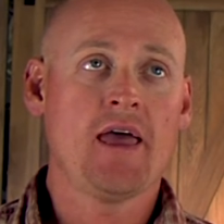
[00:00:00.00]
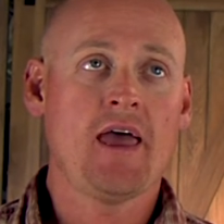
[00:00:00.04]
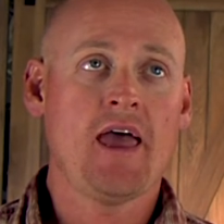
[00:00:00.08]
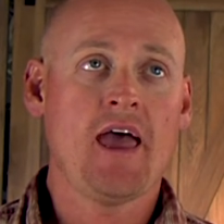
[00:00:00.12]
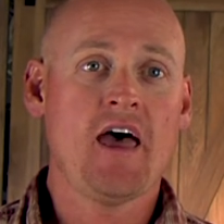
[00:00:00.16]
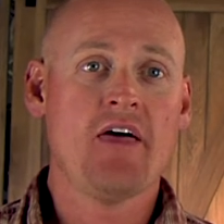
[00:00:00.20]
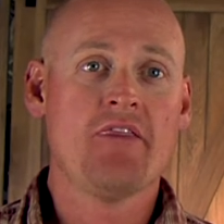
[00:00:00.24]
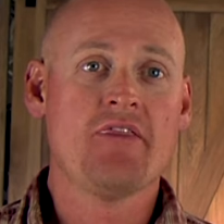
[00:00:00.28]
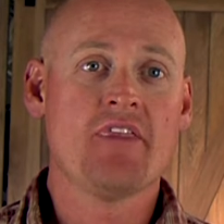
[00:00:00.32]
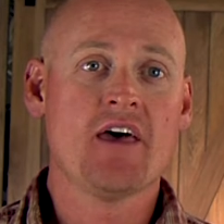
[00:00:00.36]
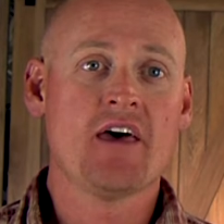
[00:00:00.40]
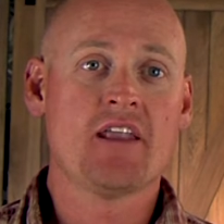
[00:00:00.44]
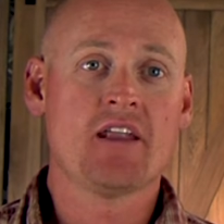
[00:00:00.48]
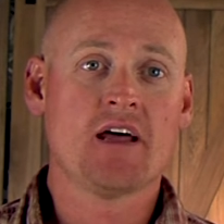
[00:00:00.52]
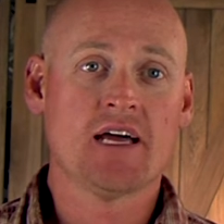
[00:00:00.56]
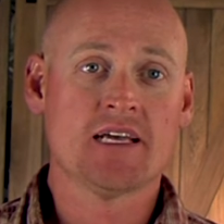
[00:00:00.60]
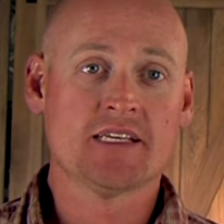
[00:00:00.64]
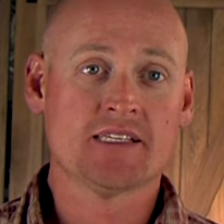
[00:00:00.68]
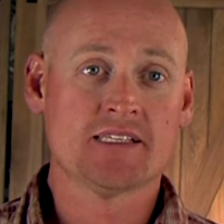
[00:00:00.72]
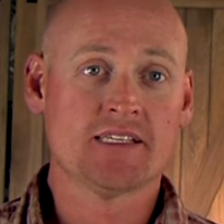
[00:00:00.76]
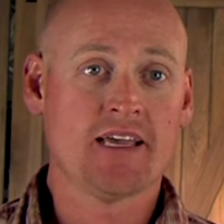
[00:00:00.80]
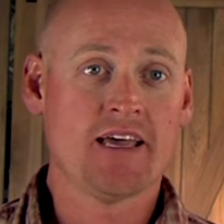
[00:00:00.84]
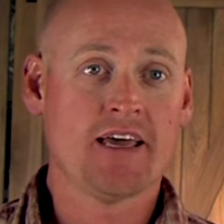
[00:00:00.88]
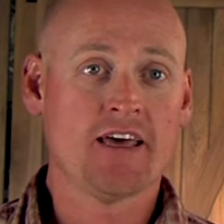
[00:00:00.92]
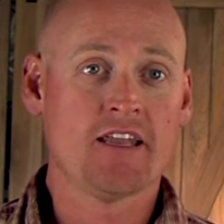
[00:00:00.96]
And then I
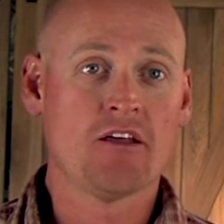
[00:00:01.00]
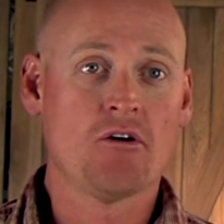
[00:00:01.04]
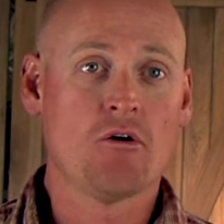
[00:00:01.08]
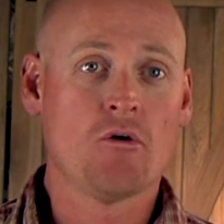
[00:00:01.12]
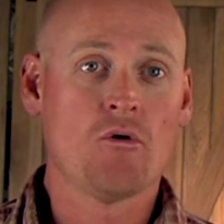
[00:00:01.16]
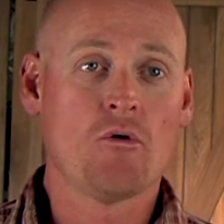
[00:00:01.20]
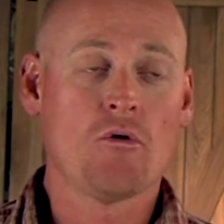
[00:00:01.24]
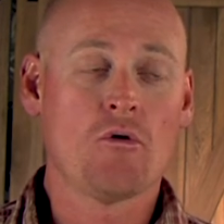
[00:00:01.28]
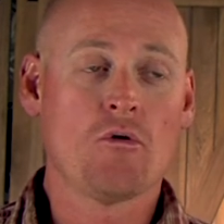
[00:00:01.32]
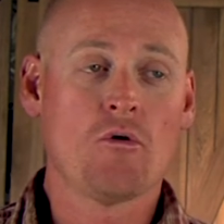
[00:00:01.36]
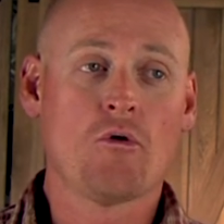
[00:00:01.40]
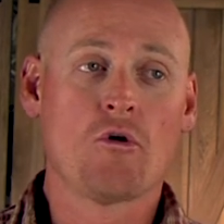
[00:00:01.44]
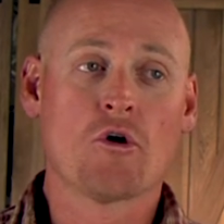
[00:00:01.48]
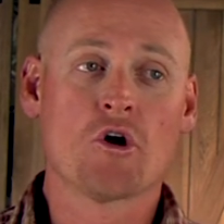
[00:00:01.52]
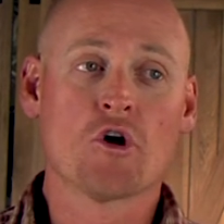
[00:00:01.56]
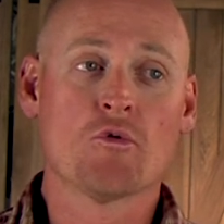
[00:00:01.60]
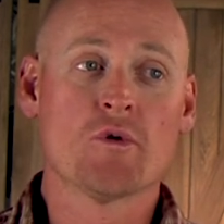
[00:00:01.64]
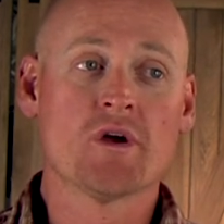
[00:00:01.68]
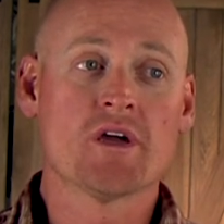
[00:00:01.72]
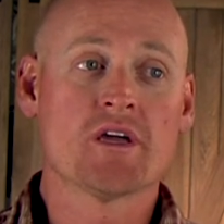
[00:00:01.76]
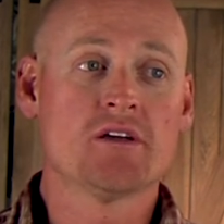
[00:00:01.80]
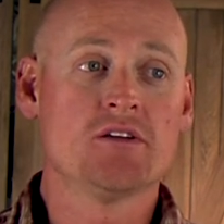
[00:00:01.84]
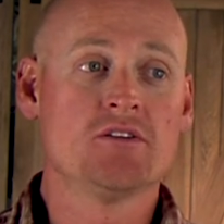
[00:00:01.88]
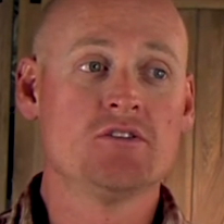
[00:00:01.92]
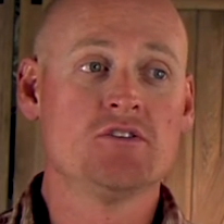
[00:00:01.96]
said, or
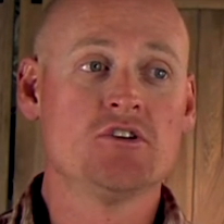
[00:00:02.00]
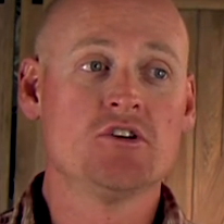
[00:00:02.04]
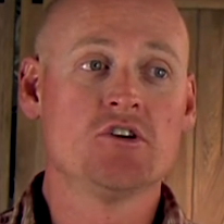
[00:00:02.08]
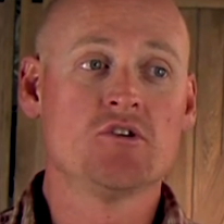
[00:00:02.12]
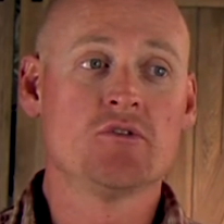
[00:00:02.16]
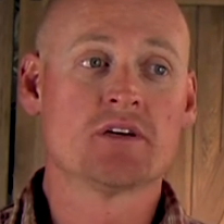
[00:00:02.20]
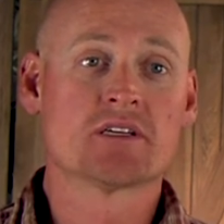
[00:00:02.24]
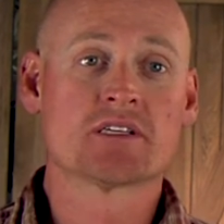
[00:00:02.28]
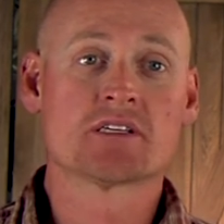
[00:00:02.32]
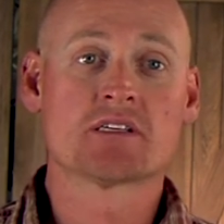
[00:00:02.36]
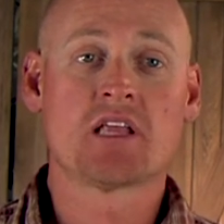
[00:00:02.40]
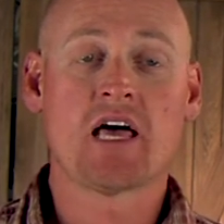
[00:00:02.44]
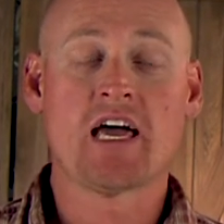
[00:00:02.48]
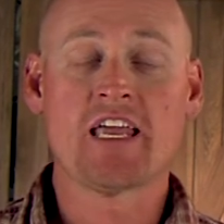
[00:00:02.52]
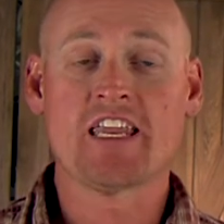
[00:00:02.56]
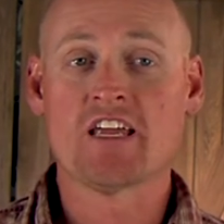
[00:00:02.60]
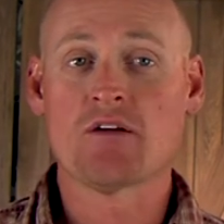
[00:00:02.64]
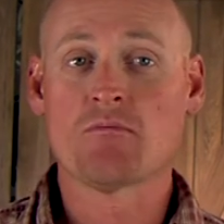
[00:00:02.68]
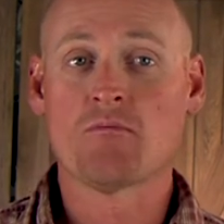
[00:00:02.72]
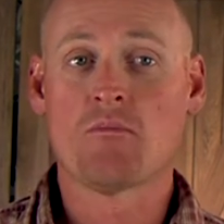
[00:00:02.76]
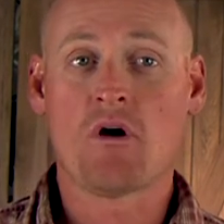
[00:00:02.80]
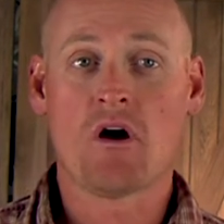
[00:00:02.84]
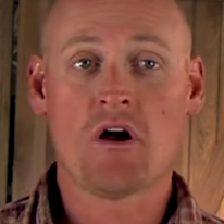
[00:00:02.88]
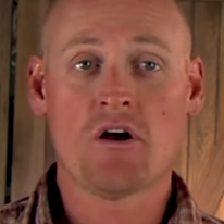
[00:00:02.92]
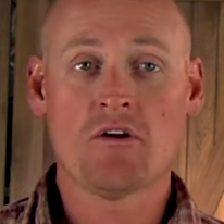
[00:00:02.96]
we could do a
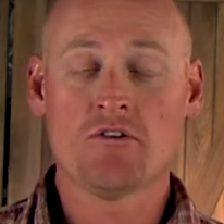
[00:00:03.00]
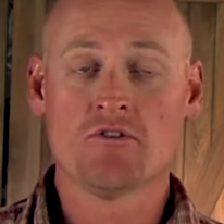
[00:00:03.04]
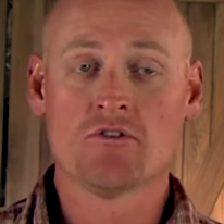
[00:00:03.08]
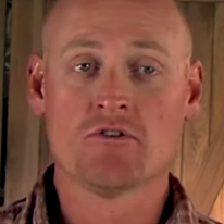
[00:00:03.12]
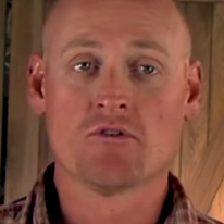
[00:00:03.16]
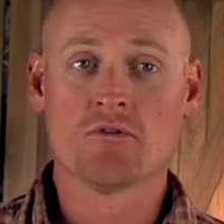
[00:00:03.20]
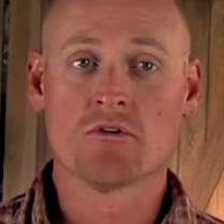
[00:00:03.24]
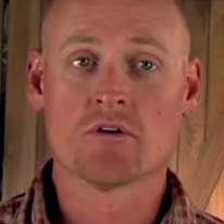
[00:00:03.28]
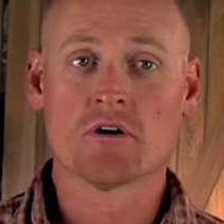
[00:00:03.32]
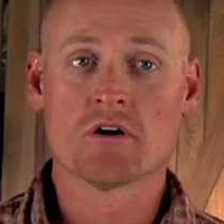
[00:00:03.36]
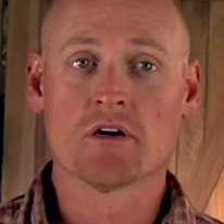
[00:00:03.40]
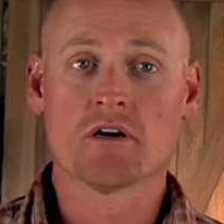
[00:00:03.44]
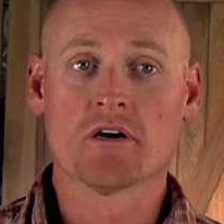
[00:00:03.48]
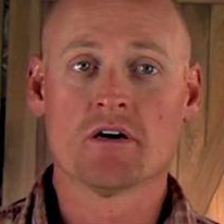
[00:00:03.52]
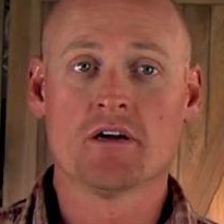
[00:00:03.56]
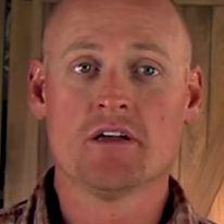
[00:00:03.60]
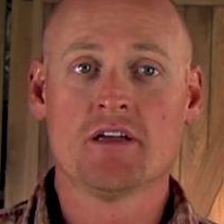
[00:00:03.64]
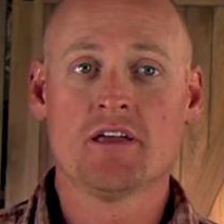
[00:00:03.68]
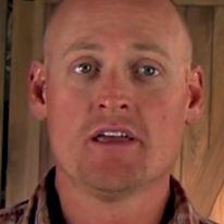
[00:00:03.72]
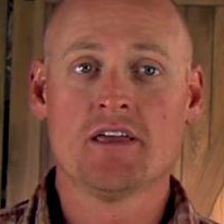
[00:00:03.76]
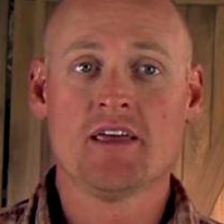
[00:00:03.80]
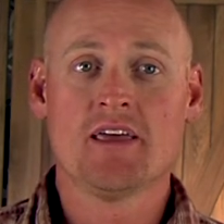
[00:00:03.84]
sliding barn door.